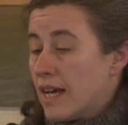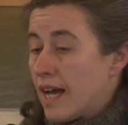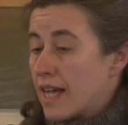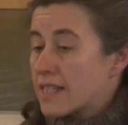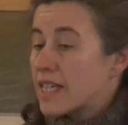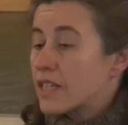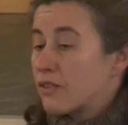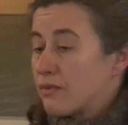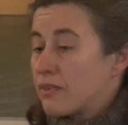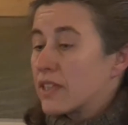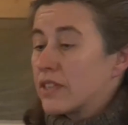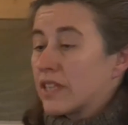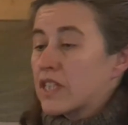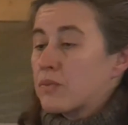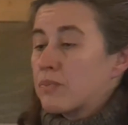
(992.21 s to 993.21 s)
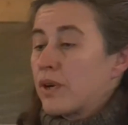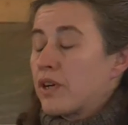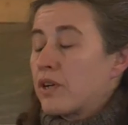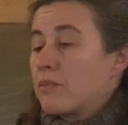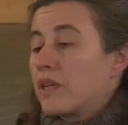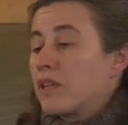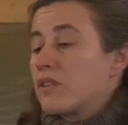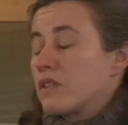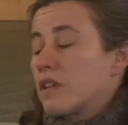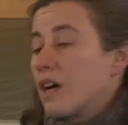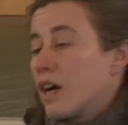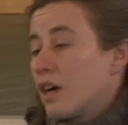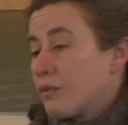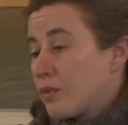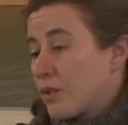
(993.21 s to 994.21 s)
a set of field experiments
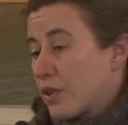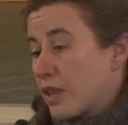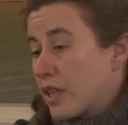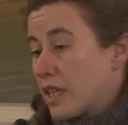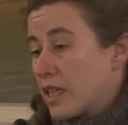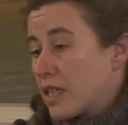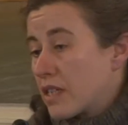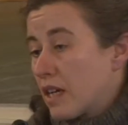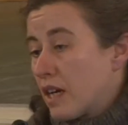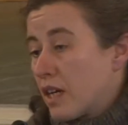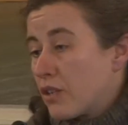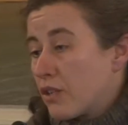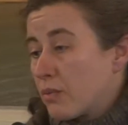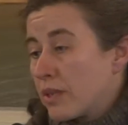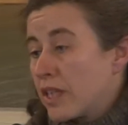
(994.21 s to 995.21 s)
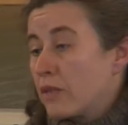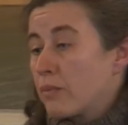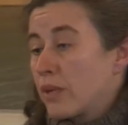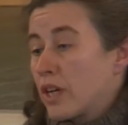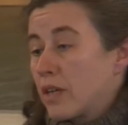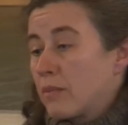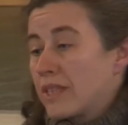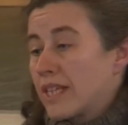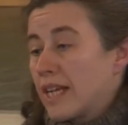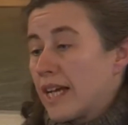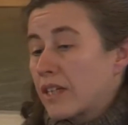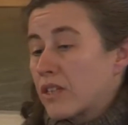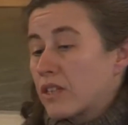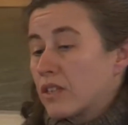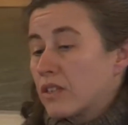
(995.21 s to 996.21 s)
for these European Parliament
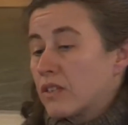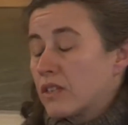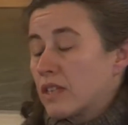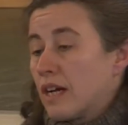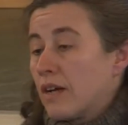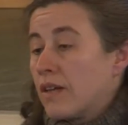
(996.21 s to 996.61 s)
elections,